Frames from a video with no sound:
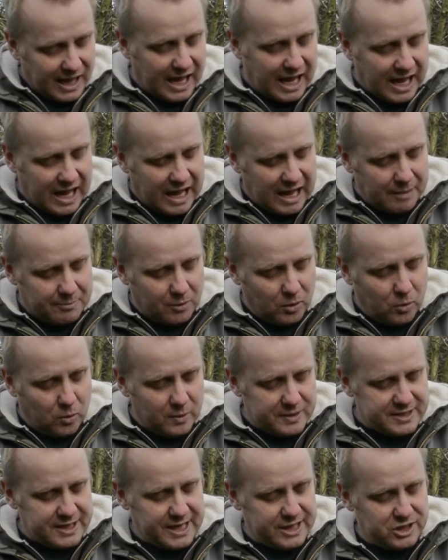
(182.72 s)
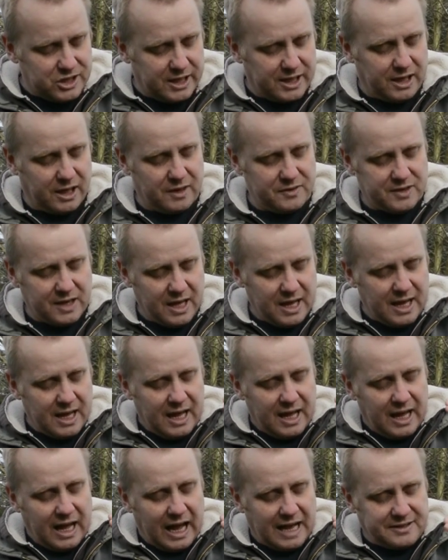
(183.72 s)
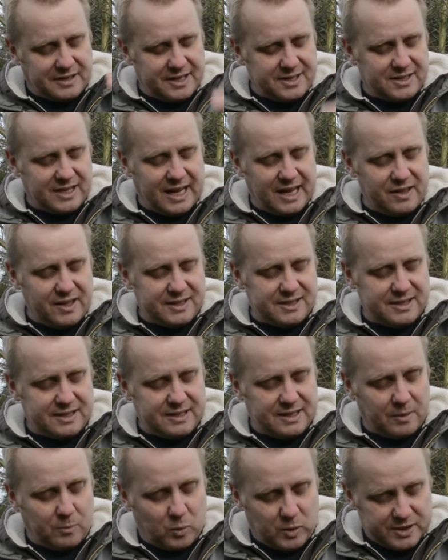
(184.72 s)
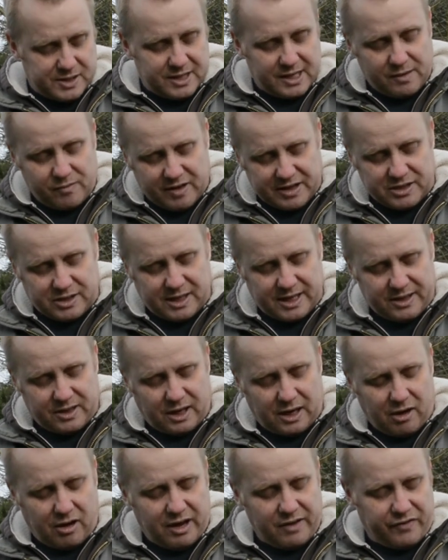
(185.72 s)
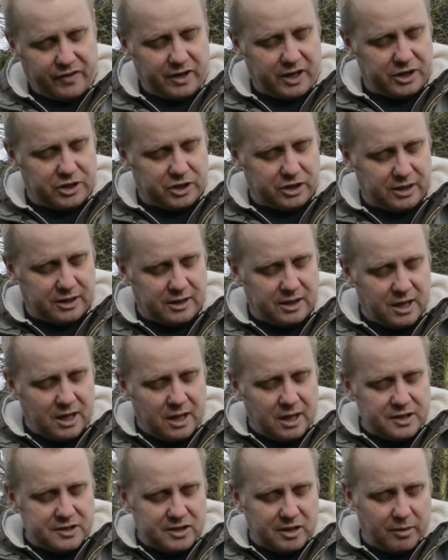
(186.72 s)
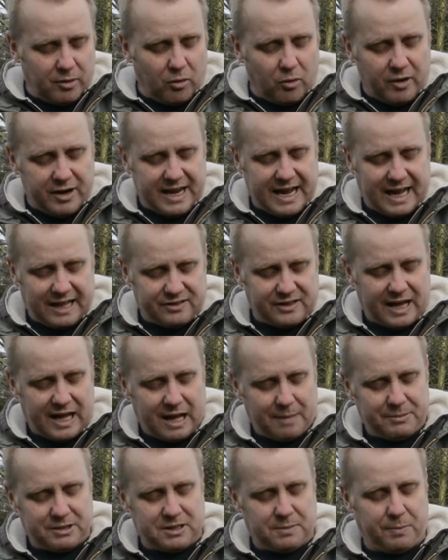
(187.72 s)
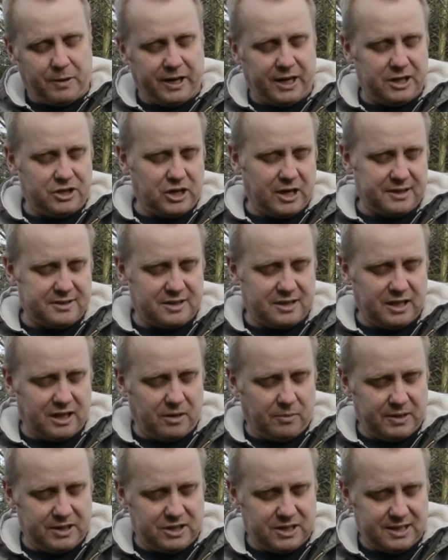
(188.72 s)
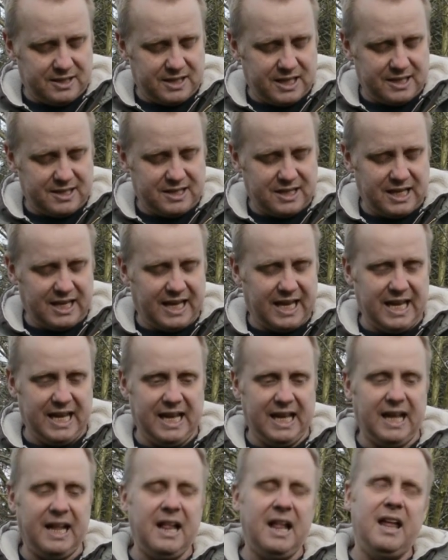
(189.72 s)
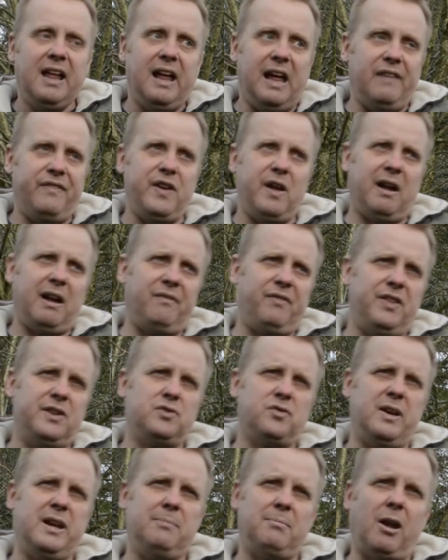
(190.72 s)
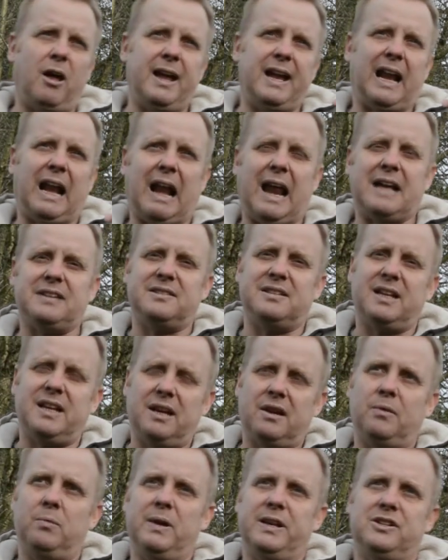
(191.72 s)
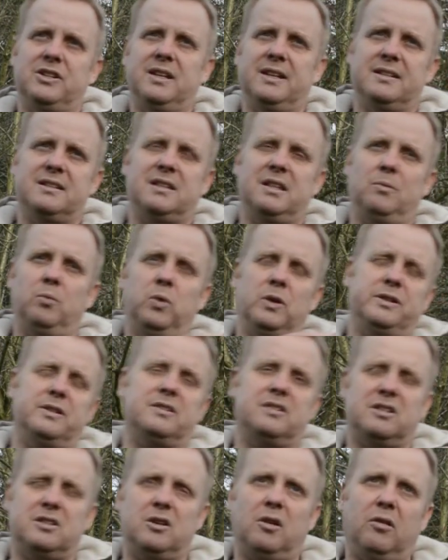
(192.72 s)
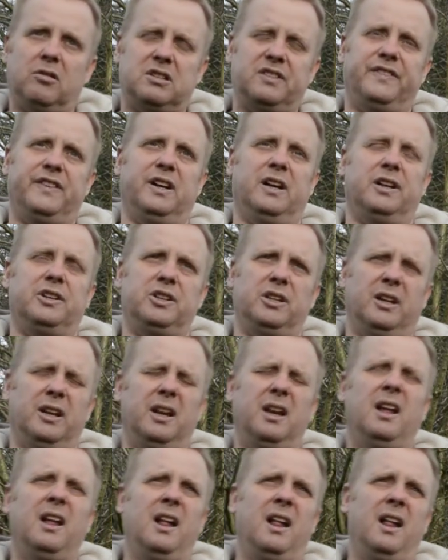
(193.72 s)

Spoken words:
Always an itchy nose. As I say, this was originally the light version, so it already had the hammer spring adjuster, which is this thing here. If you have the Dreamline Classic, which is the wooden stocked version,